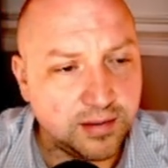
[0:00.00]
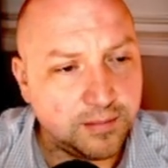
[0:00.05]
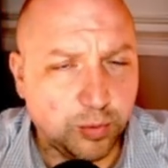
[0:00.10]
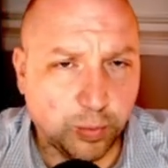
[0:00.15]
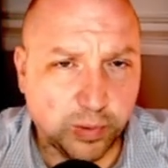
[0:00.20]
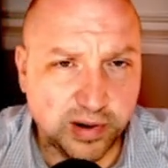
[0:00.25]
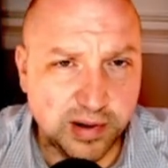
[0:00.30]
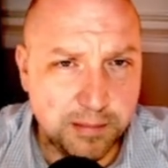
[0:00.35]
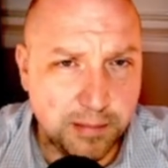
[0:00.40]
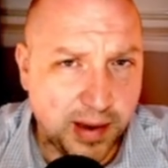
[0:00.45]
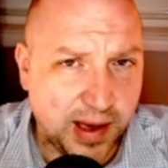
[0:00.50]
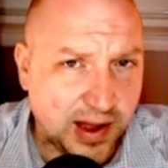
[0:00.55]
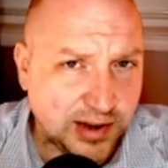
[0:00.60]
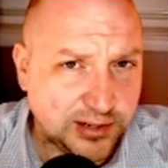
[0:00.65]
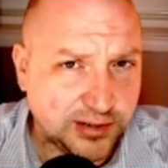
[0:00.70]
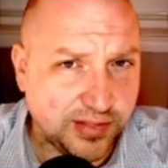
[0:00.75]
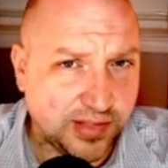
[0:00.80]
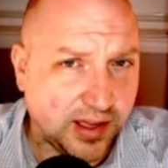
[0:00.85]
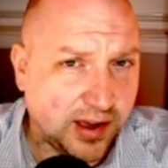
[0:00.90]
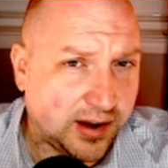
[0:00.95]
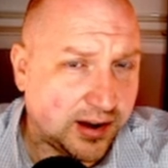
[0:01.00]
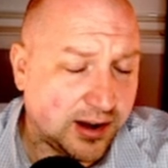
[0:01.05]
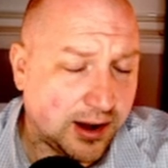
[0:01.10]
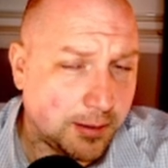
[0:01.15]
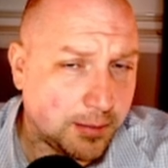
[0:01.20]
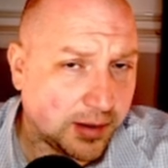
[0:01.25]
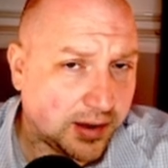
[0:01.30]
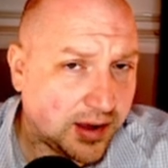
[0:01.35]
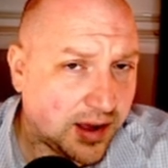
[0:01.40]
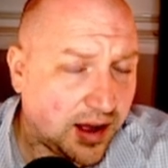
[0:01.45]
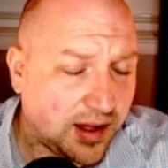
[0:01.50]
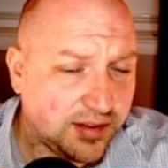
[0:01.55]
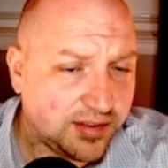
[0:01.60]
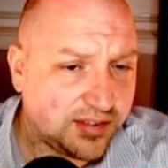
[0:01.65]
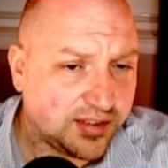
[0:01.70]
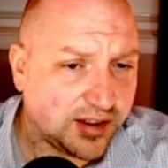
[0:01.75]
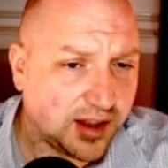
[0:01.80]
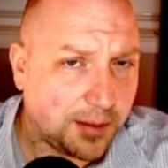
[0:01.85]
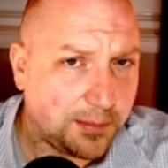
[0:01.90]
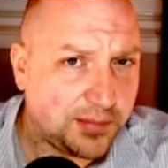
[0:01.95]
So we're going to match the economic
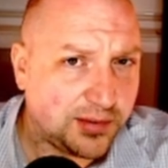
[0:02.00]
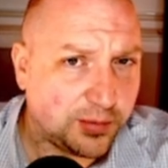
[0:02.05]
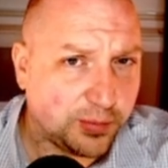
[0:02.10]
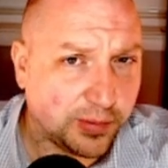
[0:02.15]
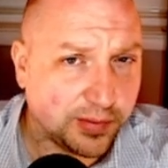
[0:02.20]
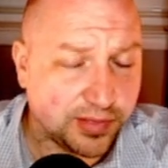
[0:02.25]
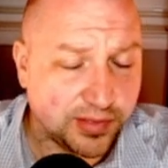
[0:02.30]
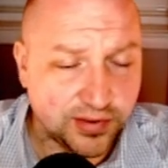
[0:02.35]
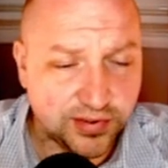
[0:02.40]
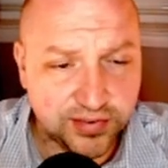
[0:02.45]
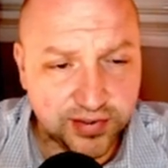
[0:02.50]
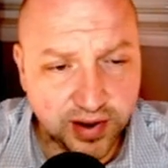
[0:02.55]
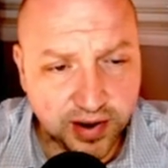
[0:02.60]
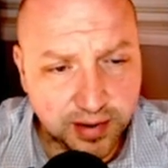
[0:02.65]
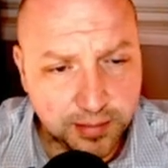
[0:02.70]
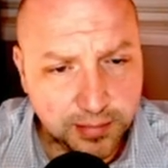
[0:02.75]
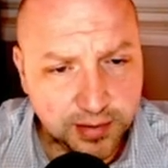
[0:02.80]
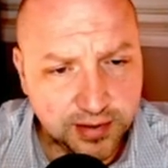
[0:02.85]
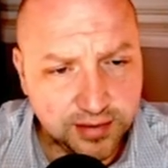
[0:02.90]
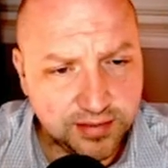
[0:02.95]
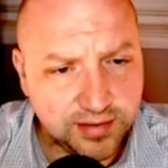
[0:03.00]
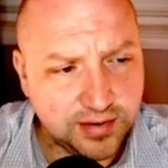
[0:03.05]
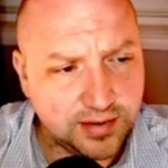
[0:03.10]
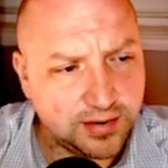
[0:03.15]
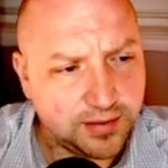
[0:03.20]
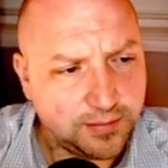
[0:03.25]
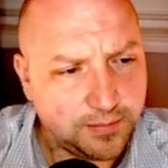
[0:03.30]
concepts with the sentiment.